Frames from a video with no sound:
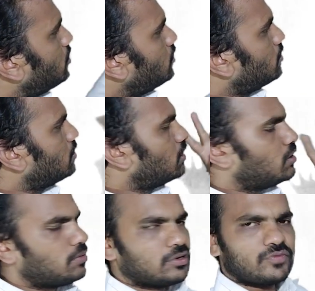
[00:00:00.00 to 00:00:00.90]
to
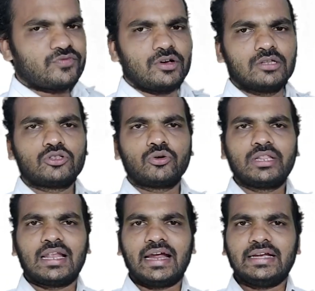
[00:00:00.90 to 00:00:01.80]
throw
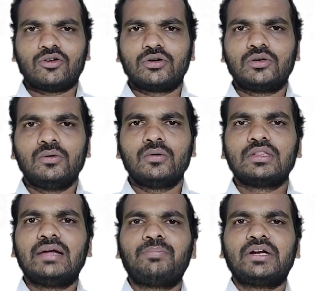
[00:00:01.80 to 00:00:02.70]
the light onto
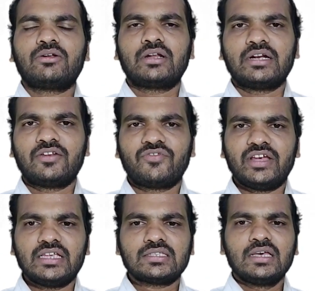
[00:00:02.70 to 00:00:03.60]
that particular
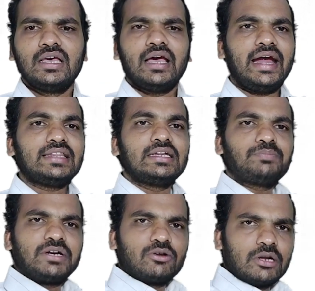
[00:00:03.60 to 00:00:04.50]
interface at that
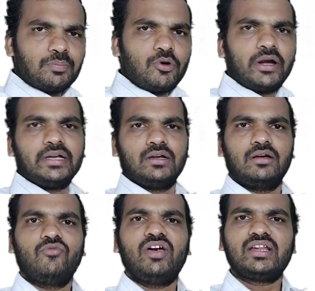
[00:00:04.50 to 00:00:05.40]
particular point
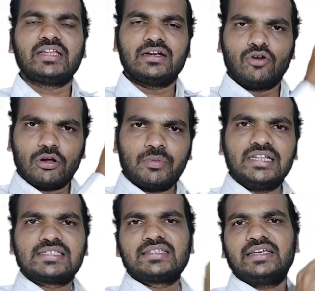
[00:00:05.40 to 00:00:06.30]
where the
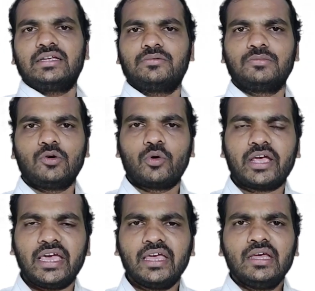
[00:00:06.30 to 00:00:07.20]
normal is taken.
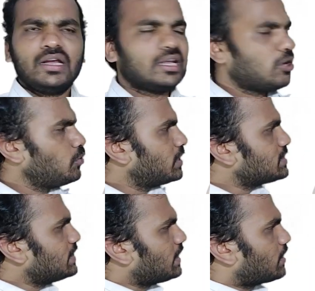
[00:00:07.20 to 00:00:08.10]
Okay, now you can
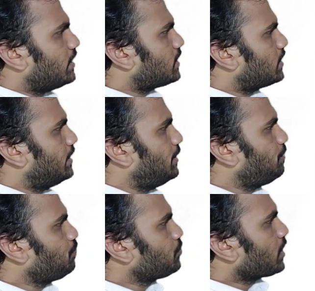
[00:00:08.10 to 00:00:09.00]
see
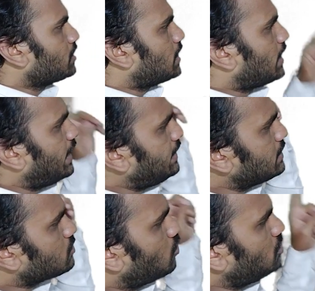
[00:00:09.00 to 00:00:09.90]
clearly the light
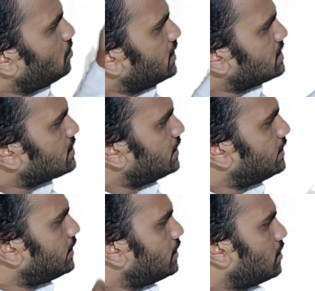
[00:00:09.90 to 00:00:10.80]
is going to be
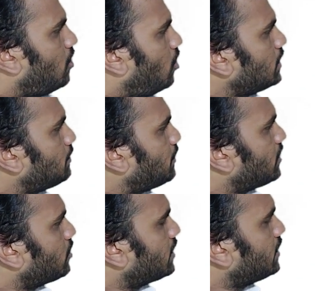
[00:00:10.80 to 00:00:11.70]
incidenting on that particular